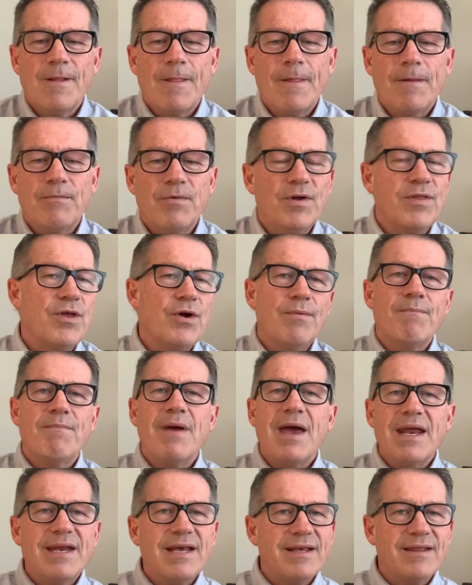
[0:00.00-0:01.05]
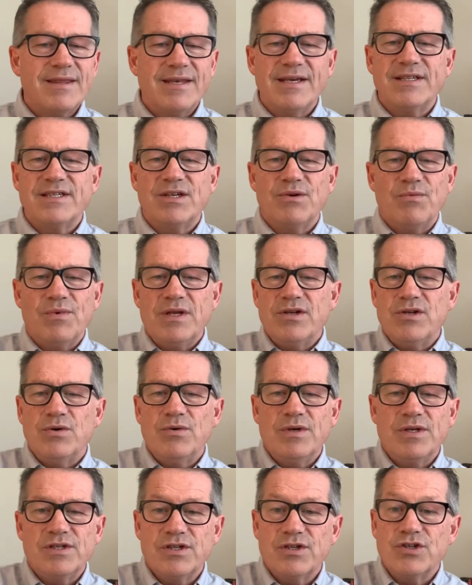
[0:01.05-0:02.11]
Well, there are many things that we do
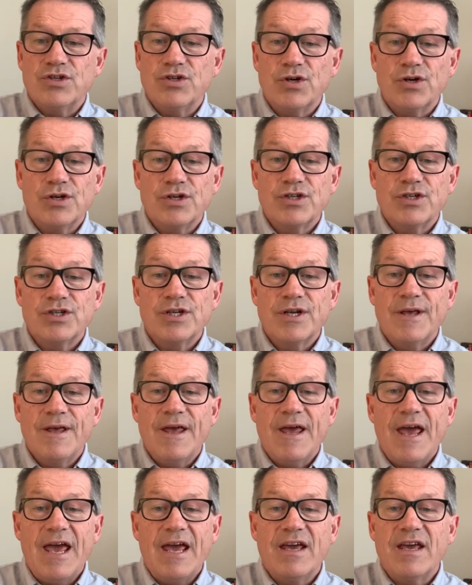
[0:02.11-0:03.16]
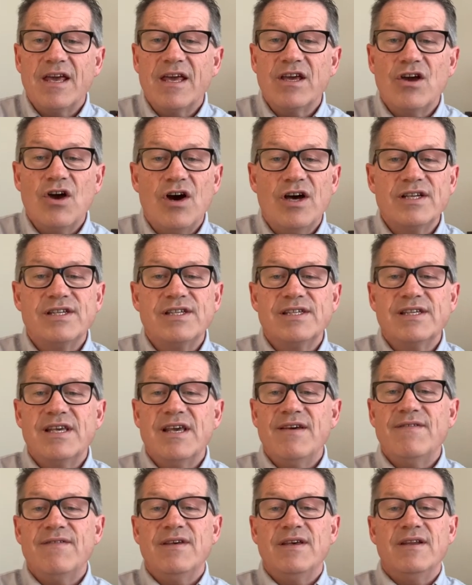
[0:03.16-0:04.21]
as a church, and God's
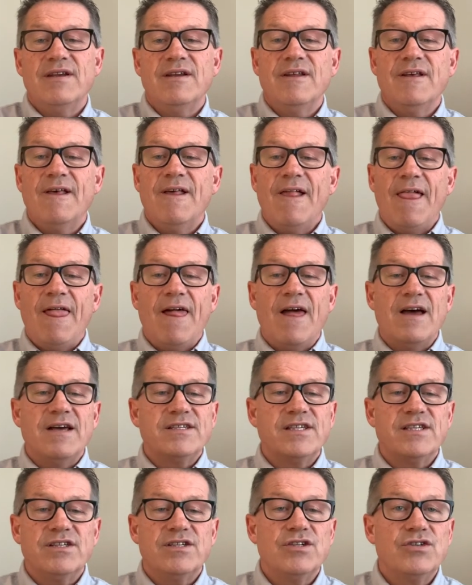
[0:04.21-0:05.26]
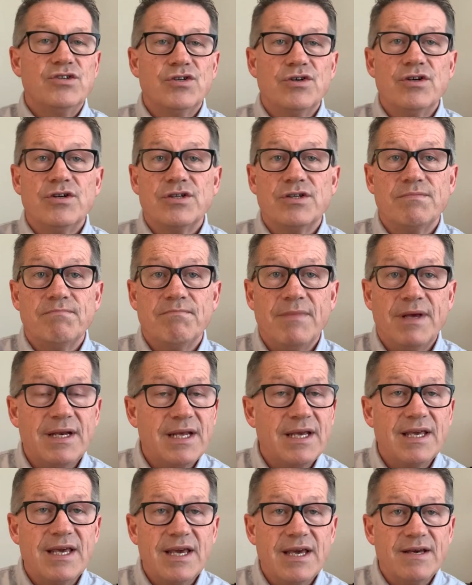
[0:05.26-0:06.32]
given us as a church many
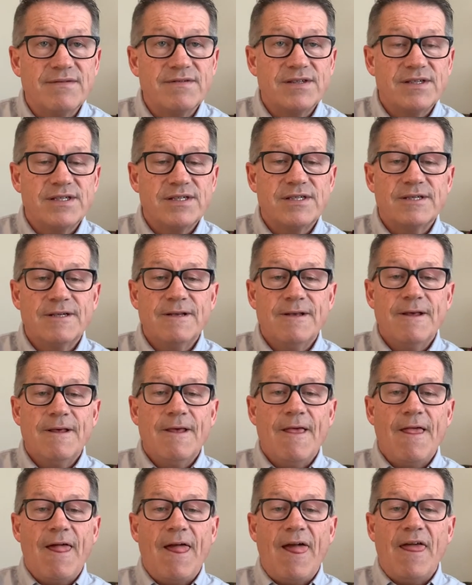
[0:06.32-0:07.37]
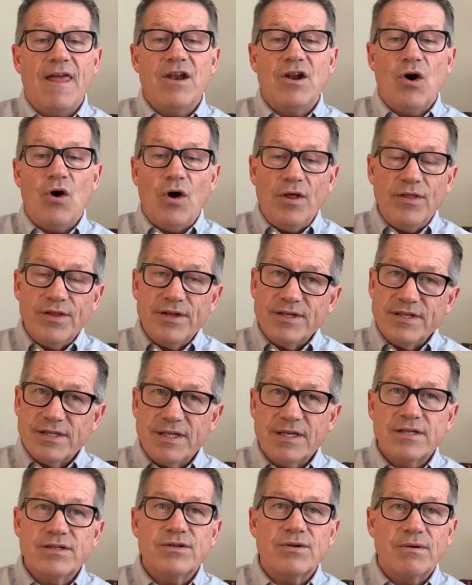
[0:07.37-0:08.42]
gifts. And all these
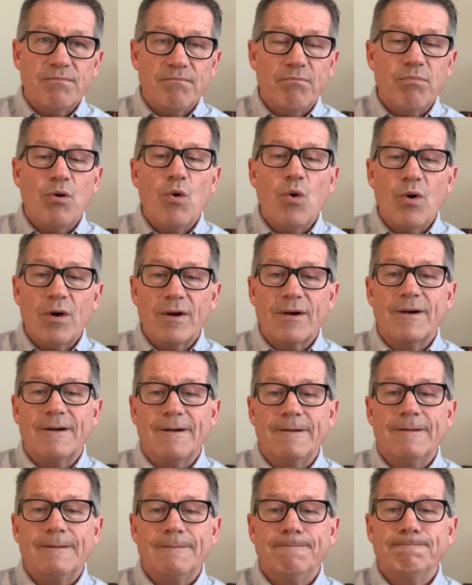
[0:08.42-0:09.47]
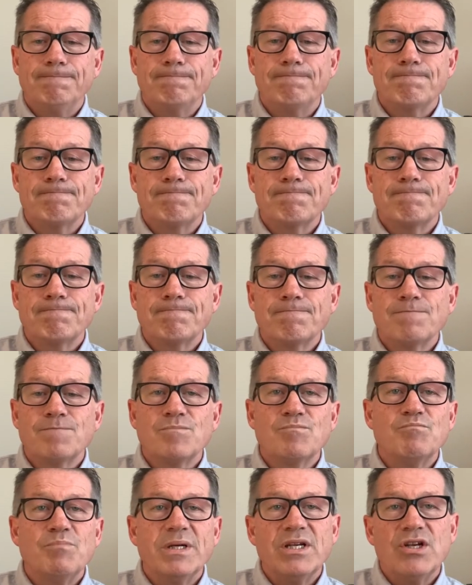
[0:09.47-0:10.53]
things are important,
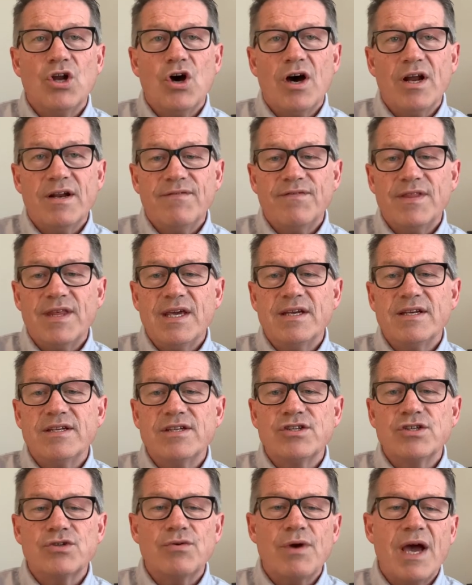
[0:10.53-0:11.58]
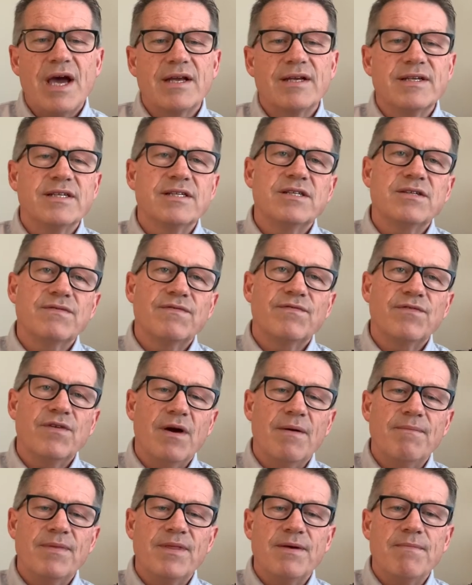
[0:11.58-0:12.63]
but not if they distract us
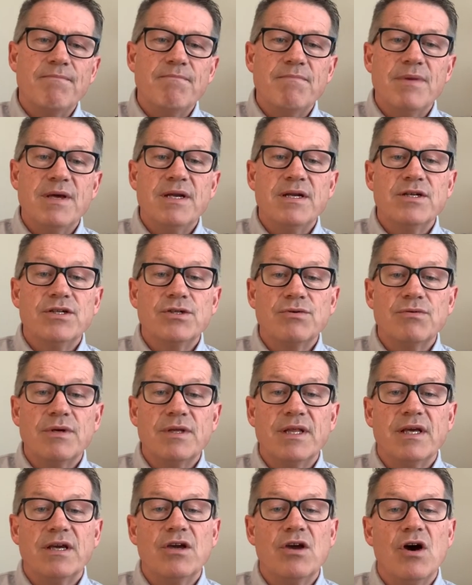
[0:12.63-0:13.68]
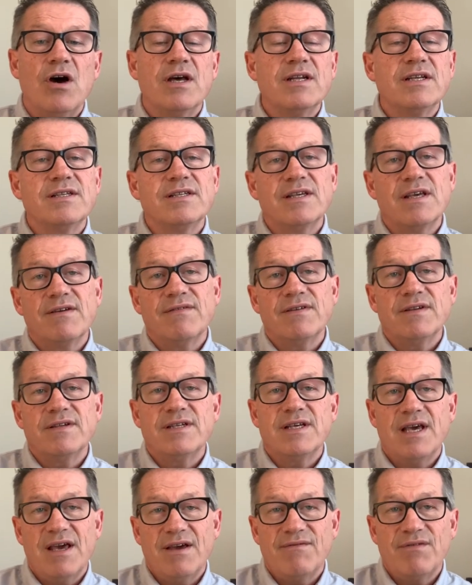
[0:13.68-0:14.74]
from the ministry that God has given
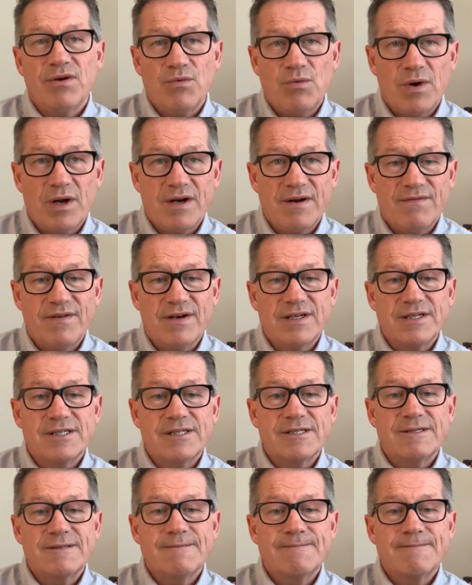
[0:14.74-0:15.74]
to every one of us.